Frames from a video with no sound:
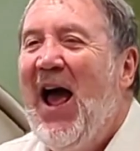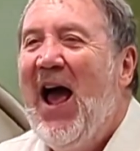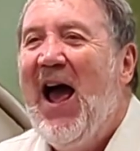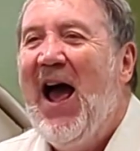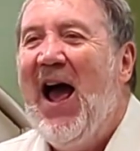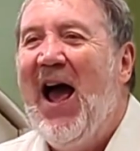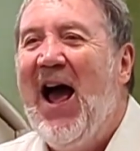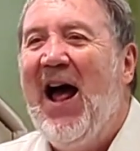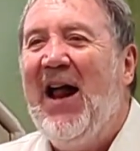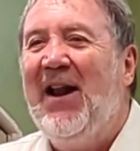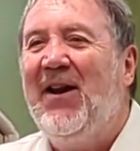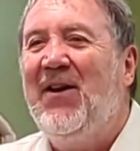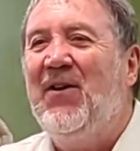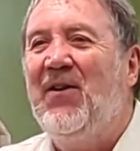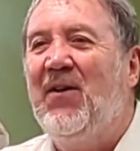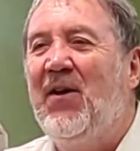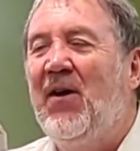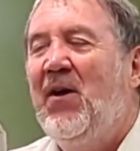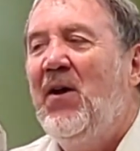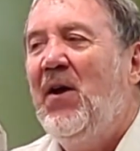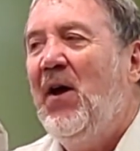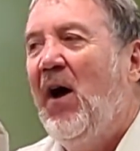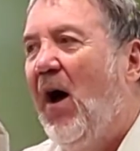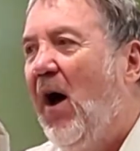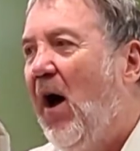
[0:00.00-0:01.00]
And,
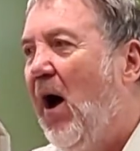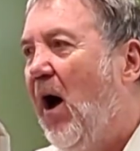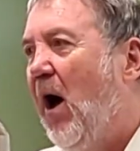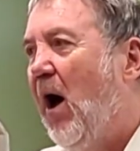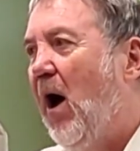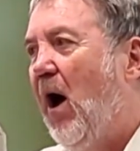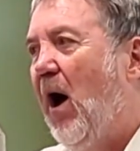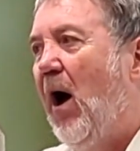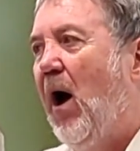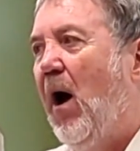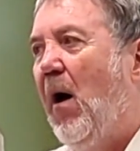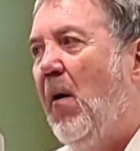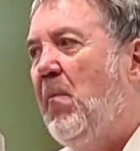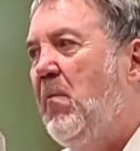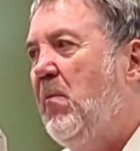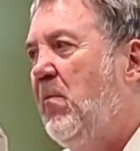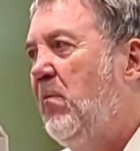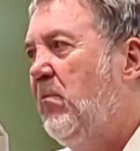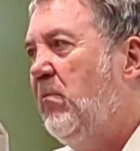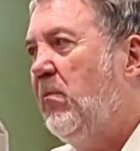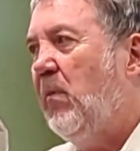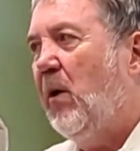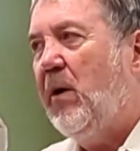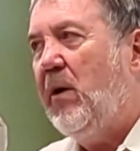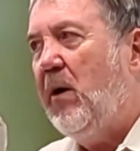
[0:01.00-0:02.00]

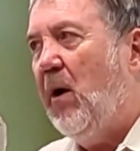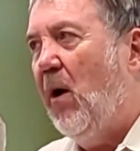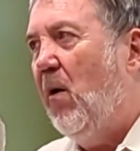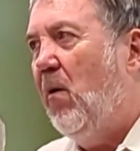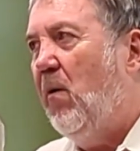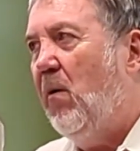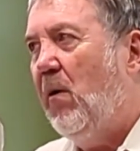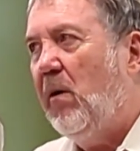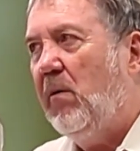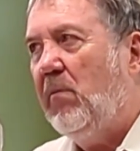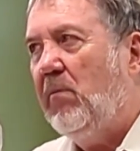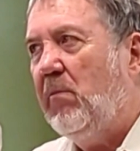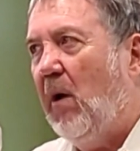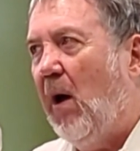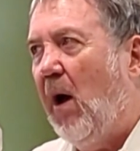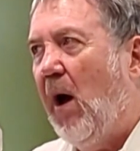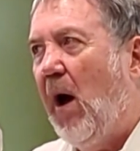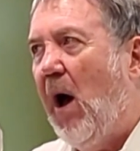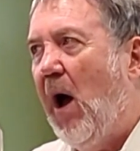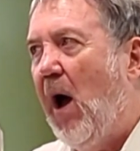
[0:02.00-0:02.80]
um, you know,